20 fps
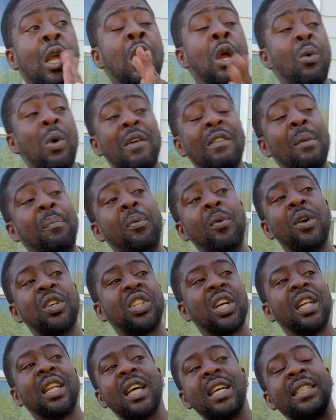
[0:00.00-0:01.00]
we have a
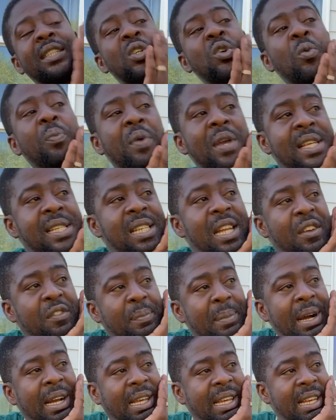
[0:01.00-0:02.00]
portion of stew peas left
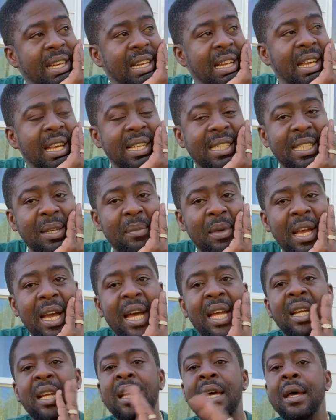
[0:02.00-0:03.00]
back in there. You see me,
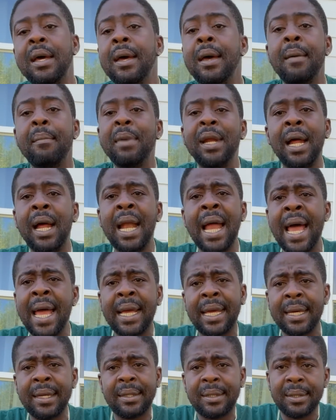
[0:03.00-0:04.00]
and me not
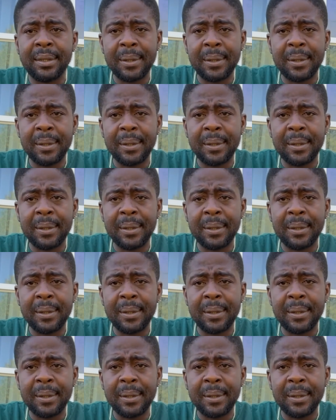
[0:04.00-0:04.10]
like it.